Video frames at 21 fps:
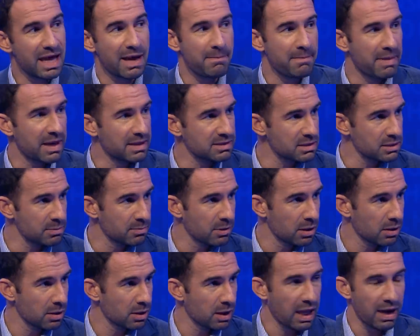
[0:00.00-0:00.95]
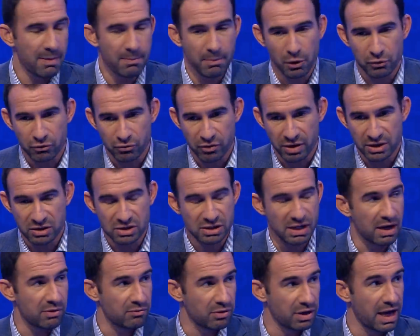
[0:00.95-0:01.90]
like Benzema, like Modric,
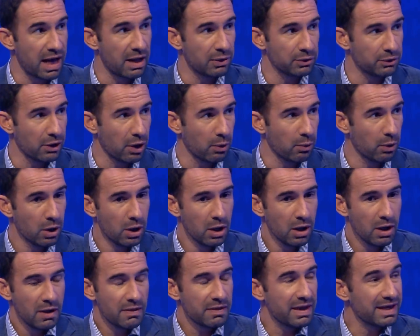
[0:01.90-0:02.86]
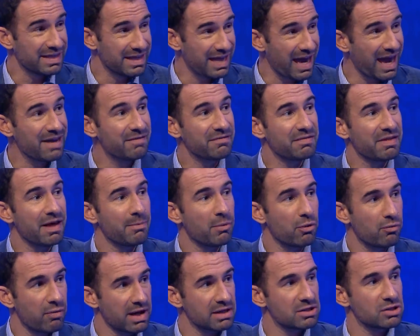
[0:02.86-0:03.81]
like Ronaldo, they gave them
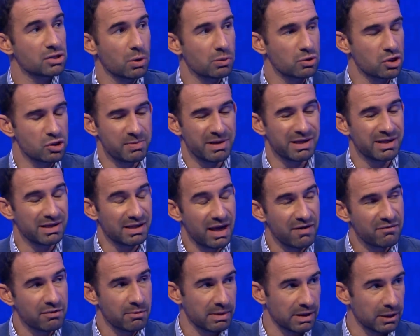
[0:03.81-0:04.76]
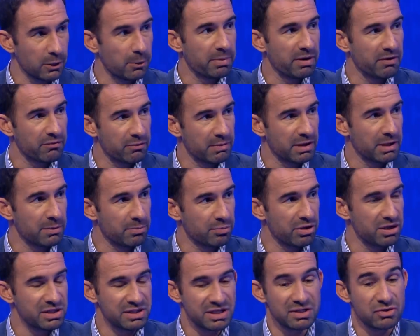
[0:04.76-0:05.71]
a rest, so to speak, and gave them a little bit of a mini
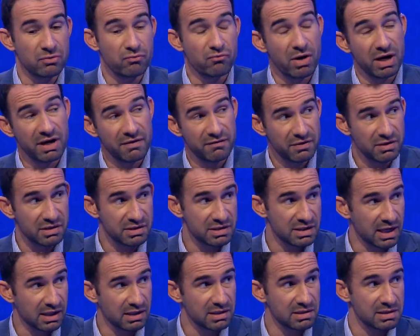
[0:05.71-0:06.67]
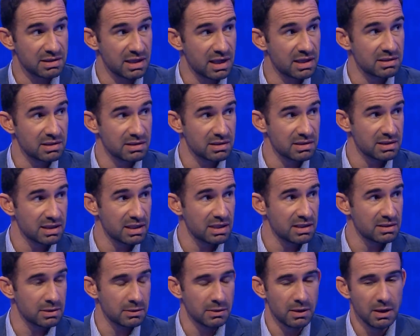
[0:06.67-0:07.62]
pre-season ready for the second stage of the
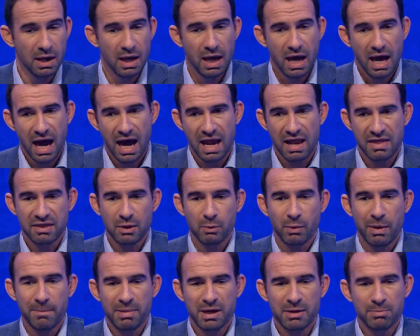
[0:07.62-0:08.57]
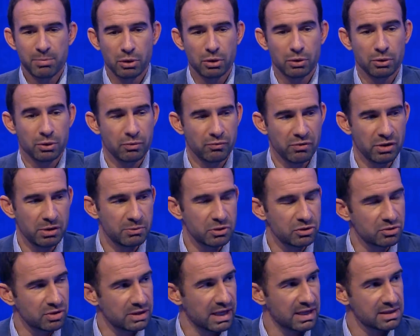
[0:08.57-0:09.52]
season. And I think when people look at Real
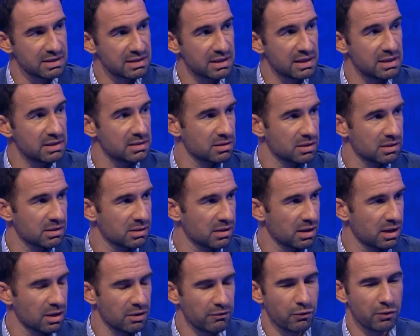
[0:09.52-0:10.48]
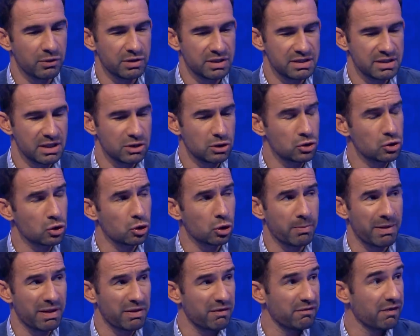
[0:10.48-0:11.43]
Madrid last season, and, and I've already said you talk
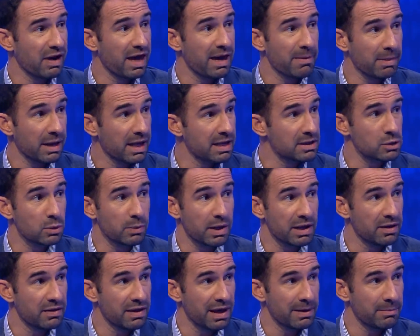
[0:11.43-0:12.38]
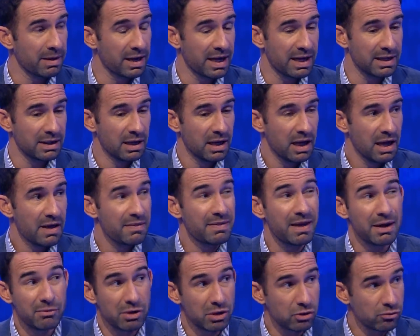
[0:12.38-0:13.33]
about the flair players, the way that they played,
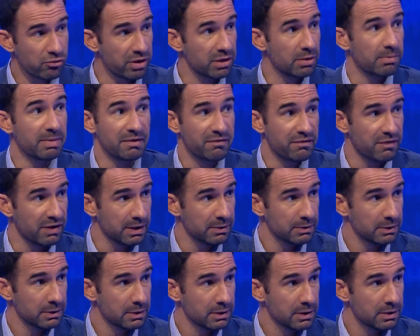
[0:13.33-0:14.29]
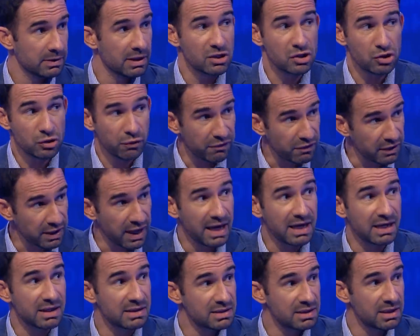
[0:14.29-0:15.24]
they were incredibly fit they
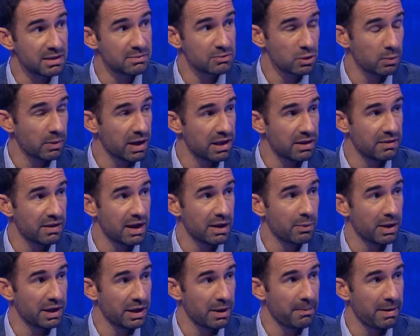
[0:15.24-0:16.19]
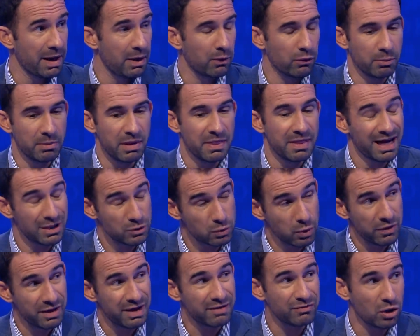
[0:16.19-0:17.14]
suffocated teams the way that they went about them. And that's
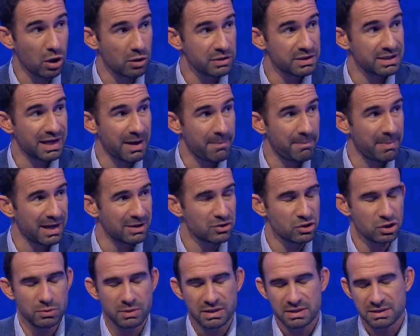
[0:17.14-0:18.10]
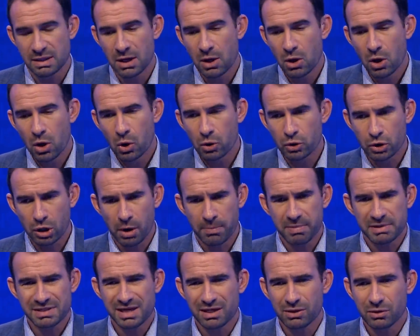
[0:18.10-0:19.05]
what they've got to get back to. It's under
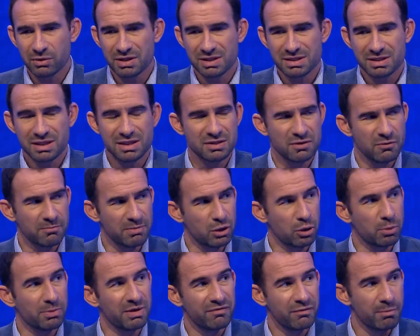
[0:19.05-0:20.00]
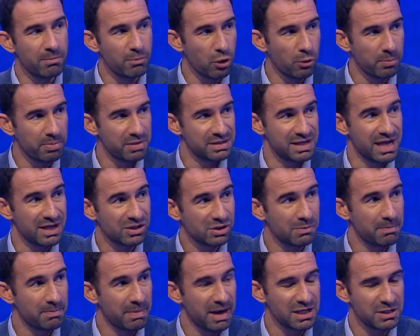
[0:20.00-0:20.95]
Lopetegui this season, they've become even more
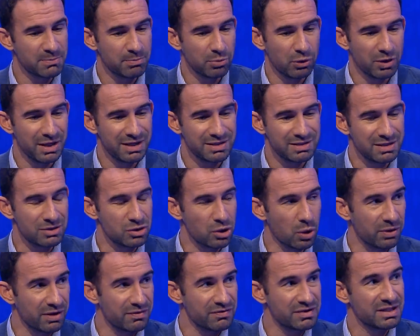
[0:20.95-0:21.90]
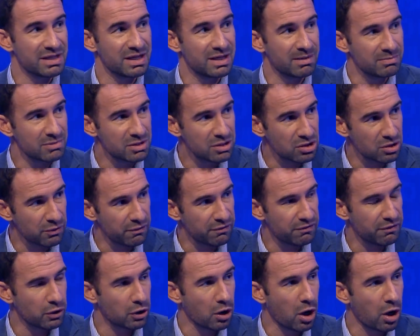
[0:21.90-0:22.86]
possession based, but it's as though they've seemed to have
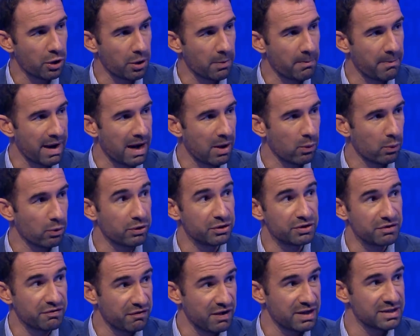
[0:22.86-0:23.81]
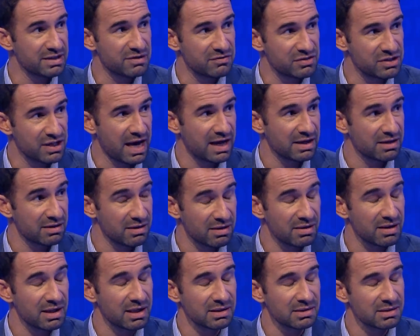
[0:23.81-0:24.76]
forgotten about the defensive side of the
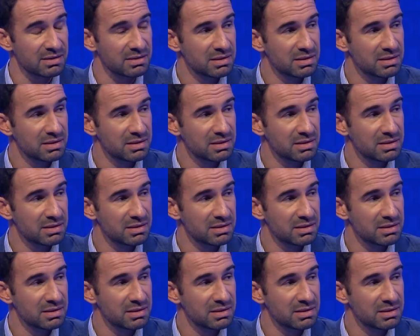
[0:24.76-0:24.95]
things.